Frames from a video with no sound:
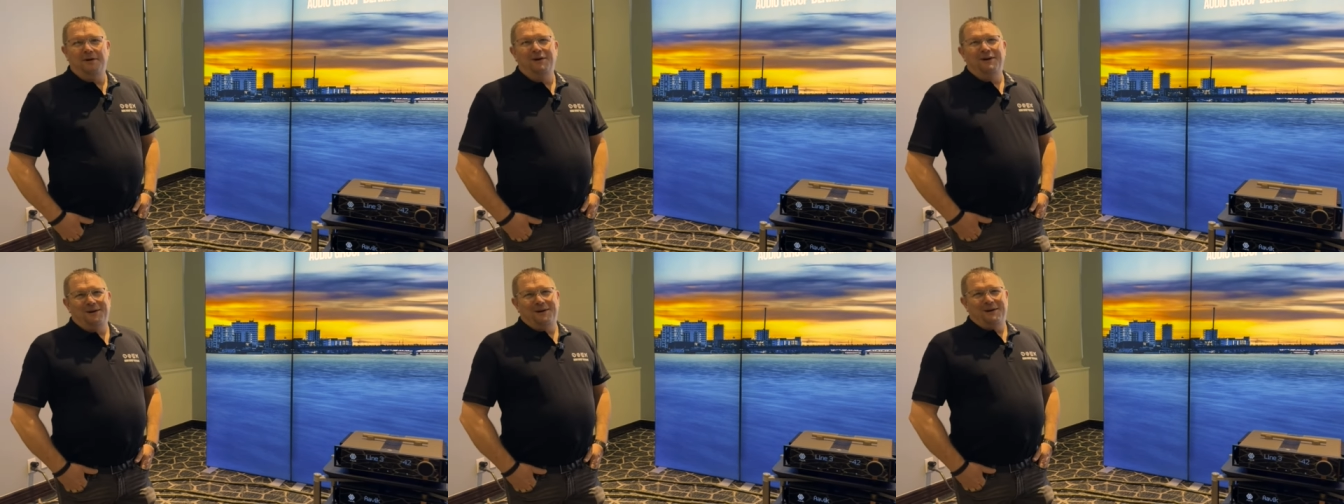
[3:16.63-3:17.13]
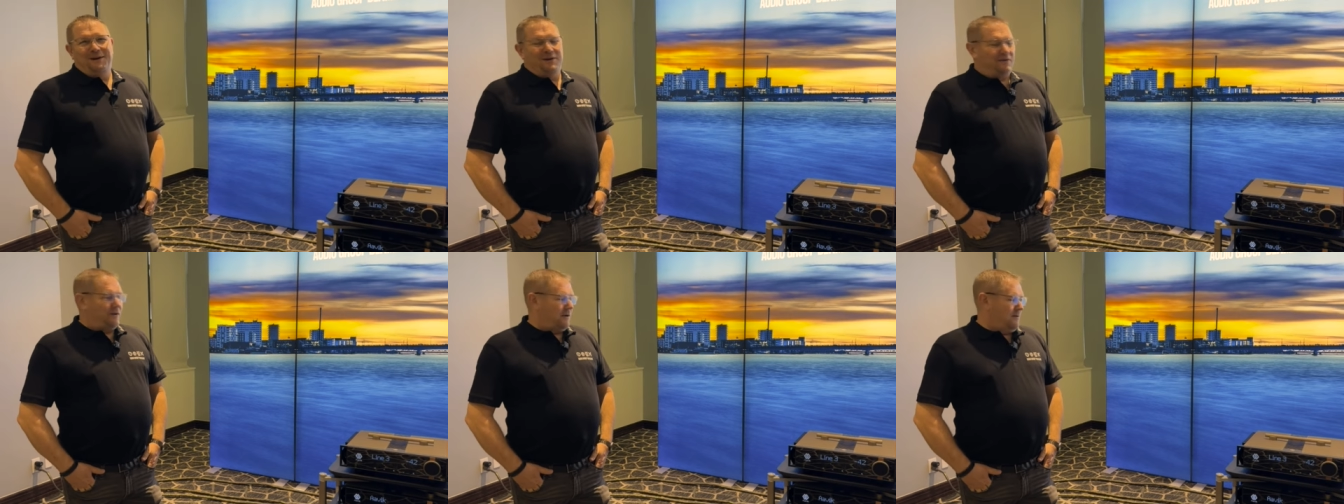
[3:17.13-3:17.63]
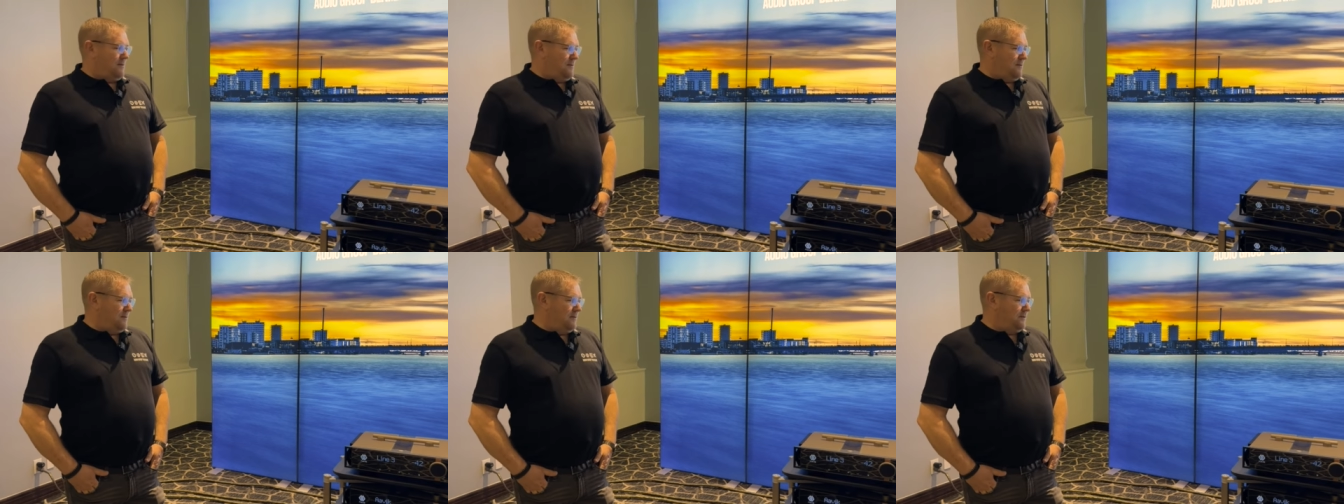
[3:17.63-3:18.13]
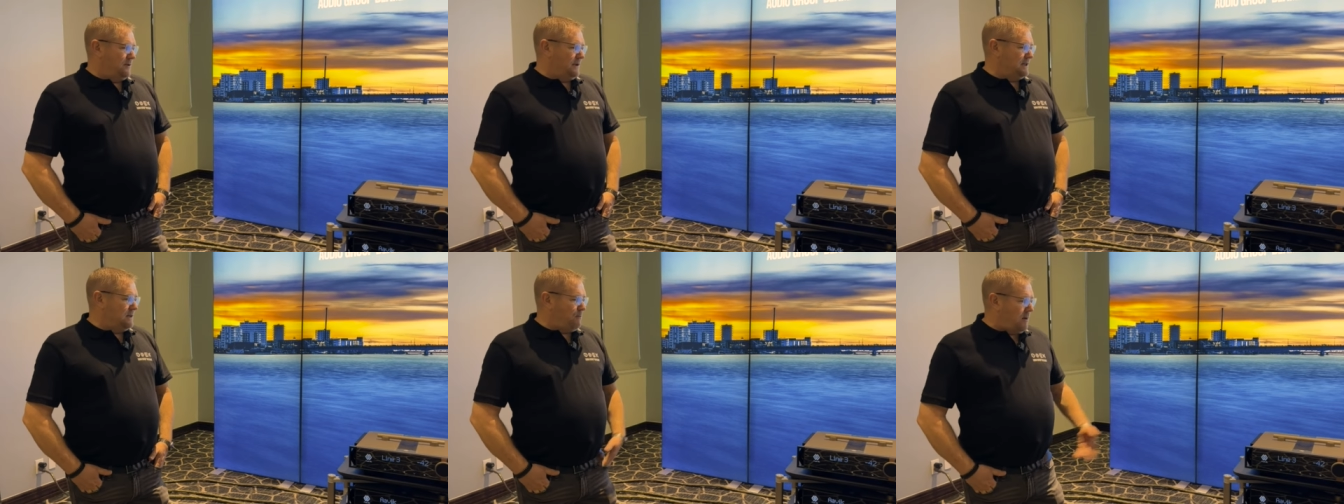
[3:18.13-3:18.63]
Okay. So, well, so
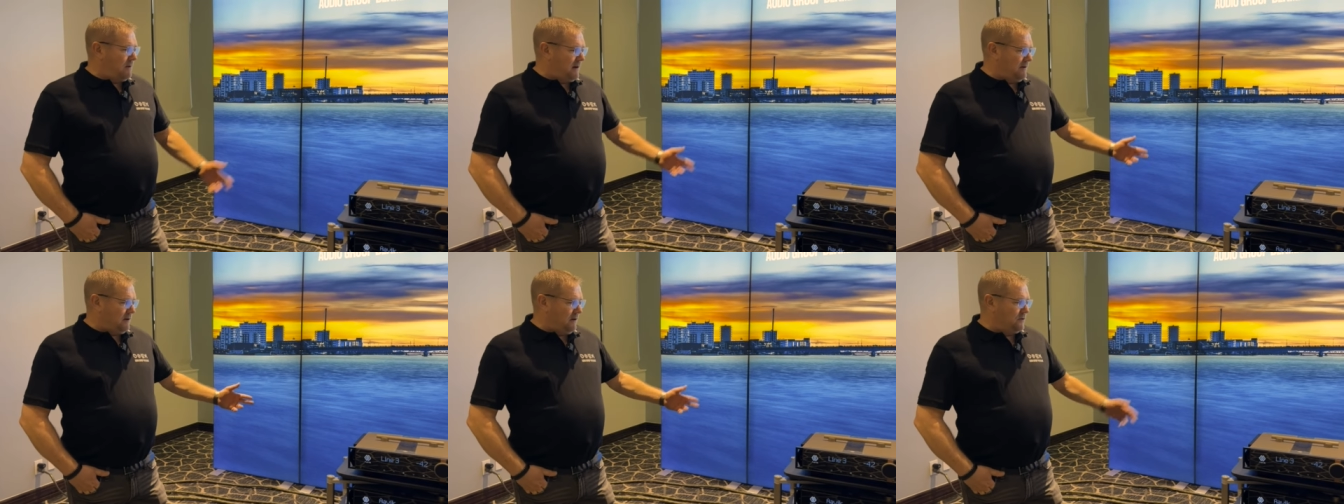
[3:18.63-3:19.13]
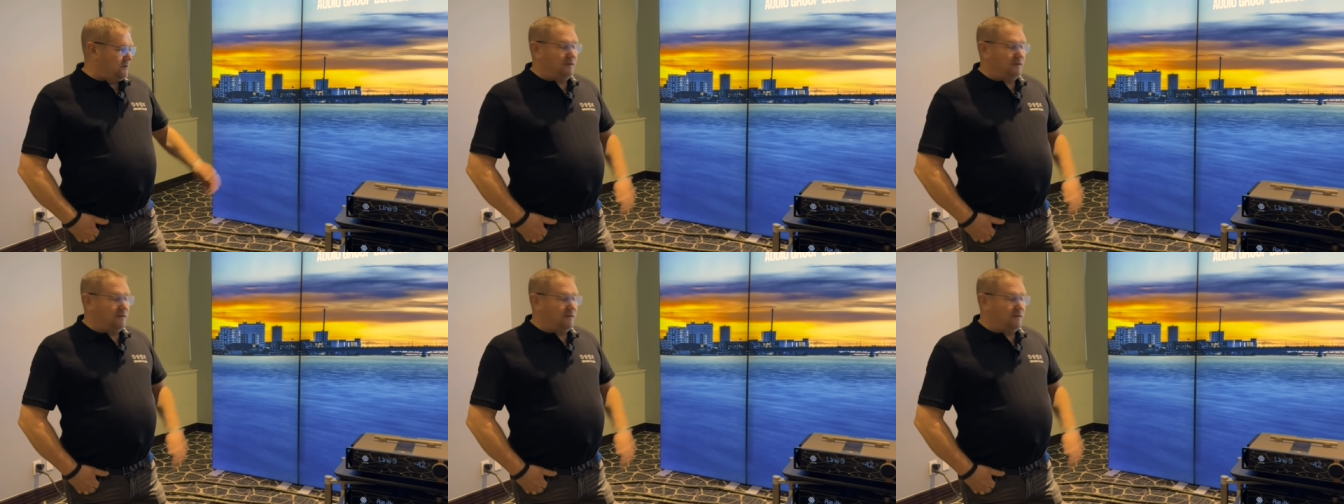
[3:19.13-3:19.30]
this is probably uh, close to